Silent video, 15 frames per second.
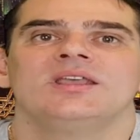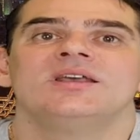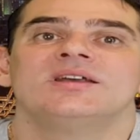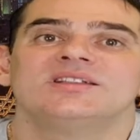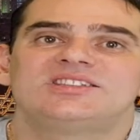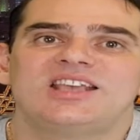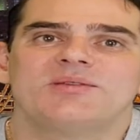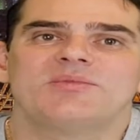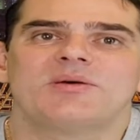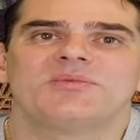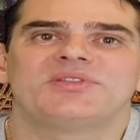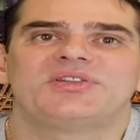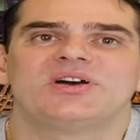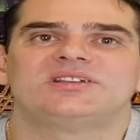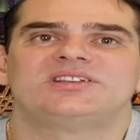Tip number
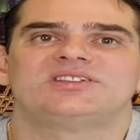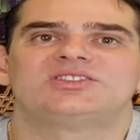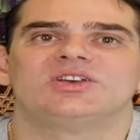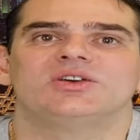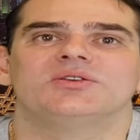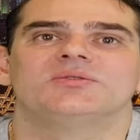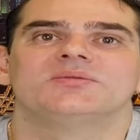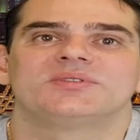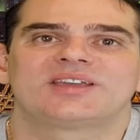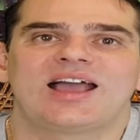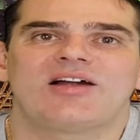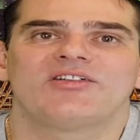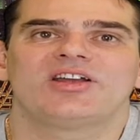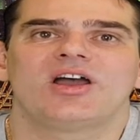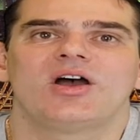32,
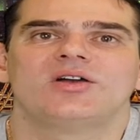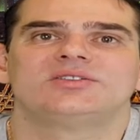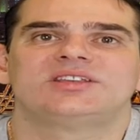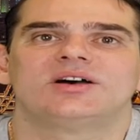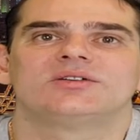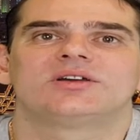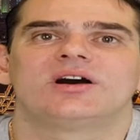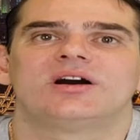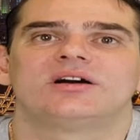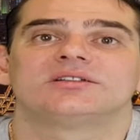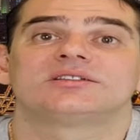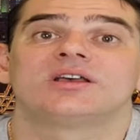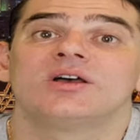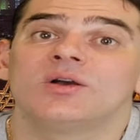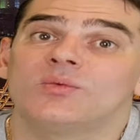carry a hotel card
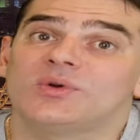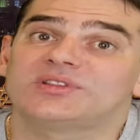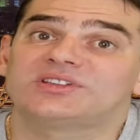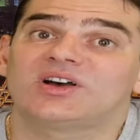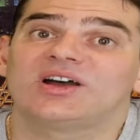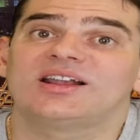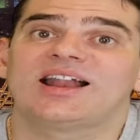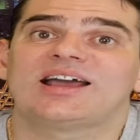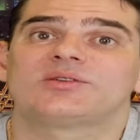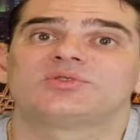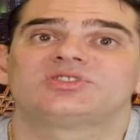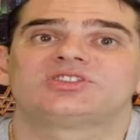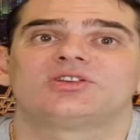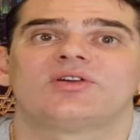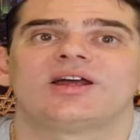with Thai
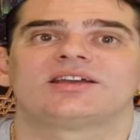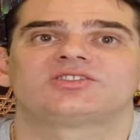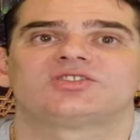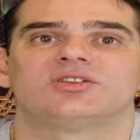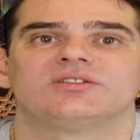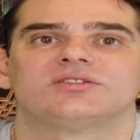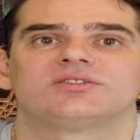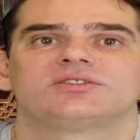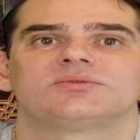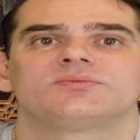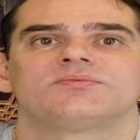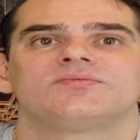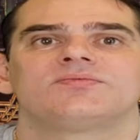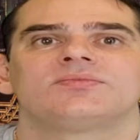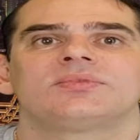language directions.
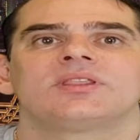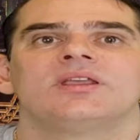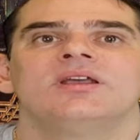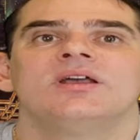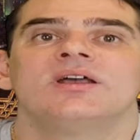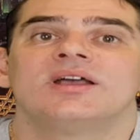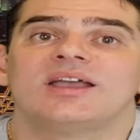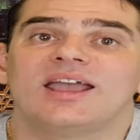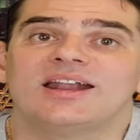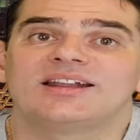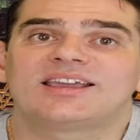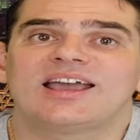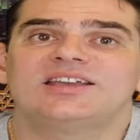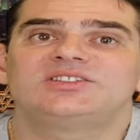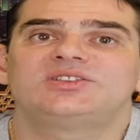In
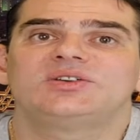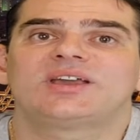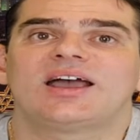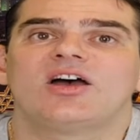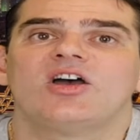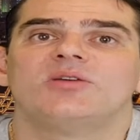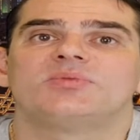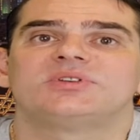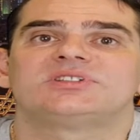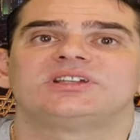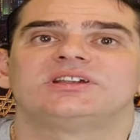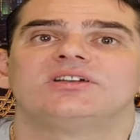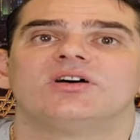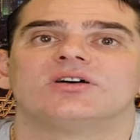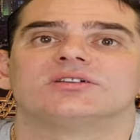case you get
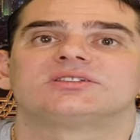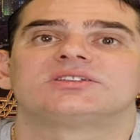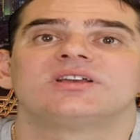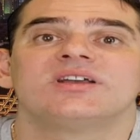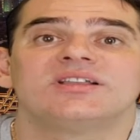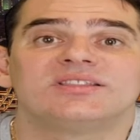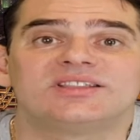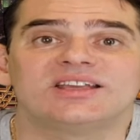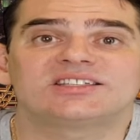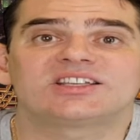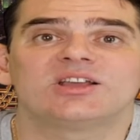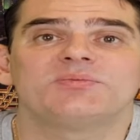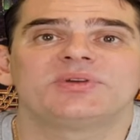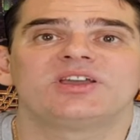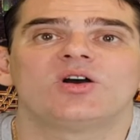hopelessly lost, this
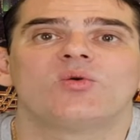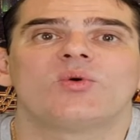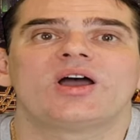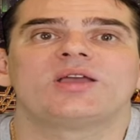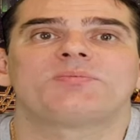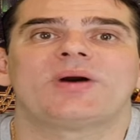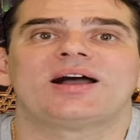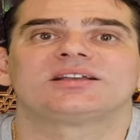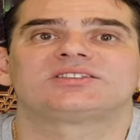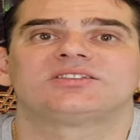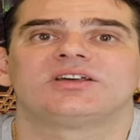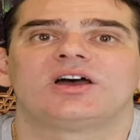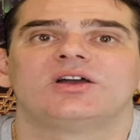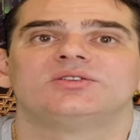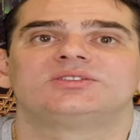can be your way back to
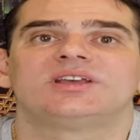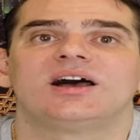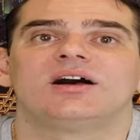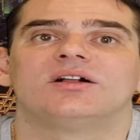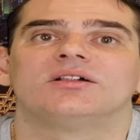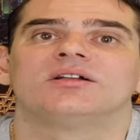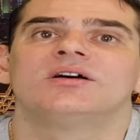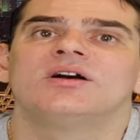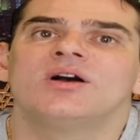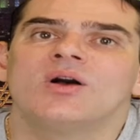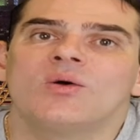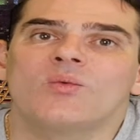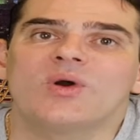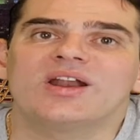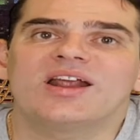the hotel.
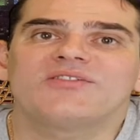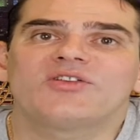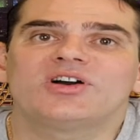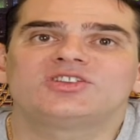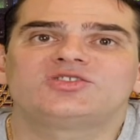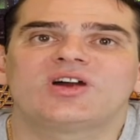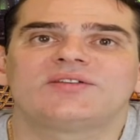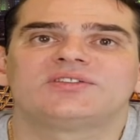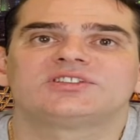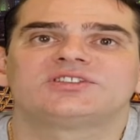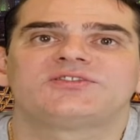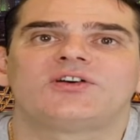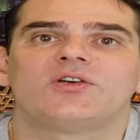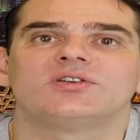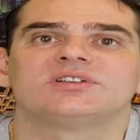Whenever I travel to
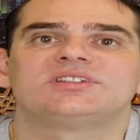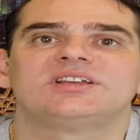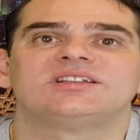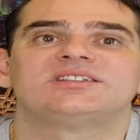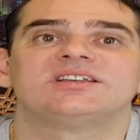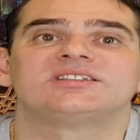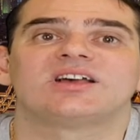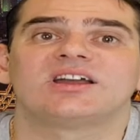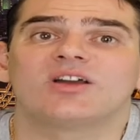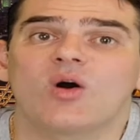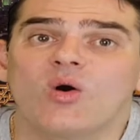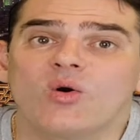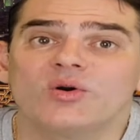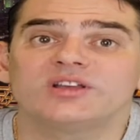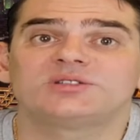foreign cities, I
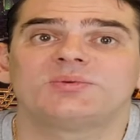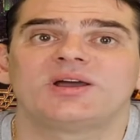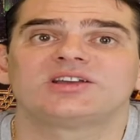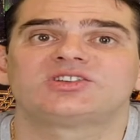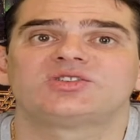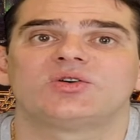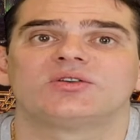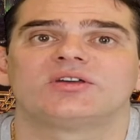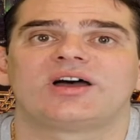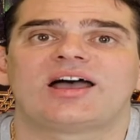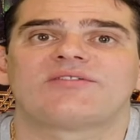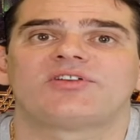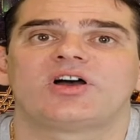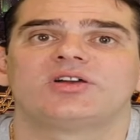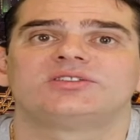always make sure that I
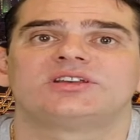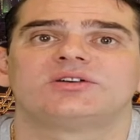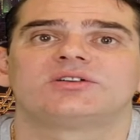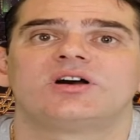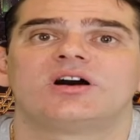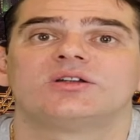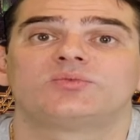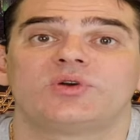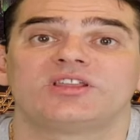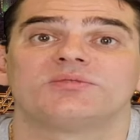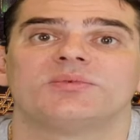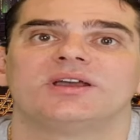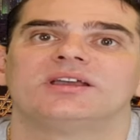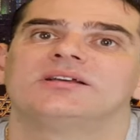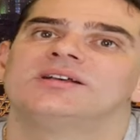have a hotel card with
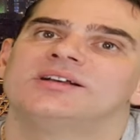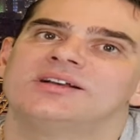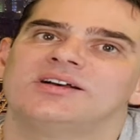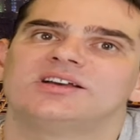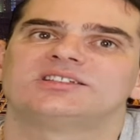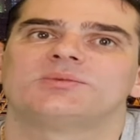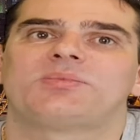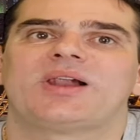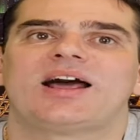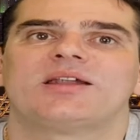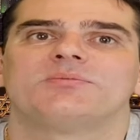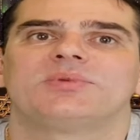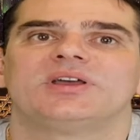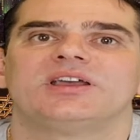me as a plan B.